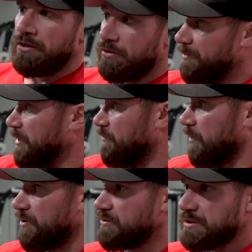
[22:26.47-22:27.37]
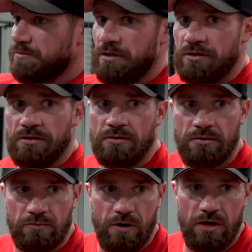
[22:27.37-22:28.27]
I mean, we're using
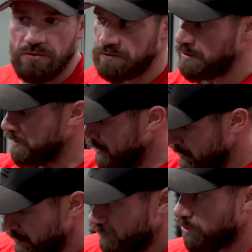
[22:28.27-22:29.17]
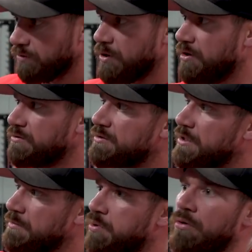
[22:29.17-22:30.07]
rows, more rows,
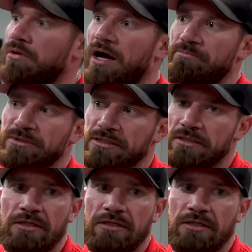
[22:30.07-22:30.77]
pull-ups,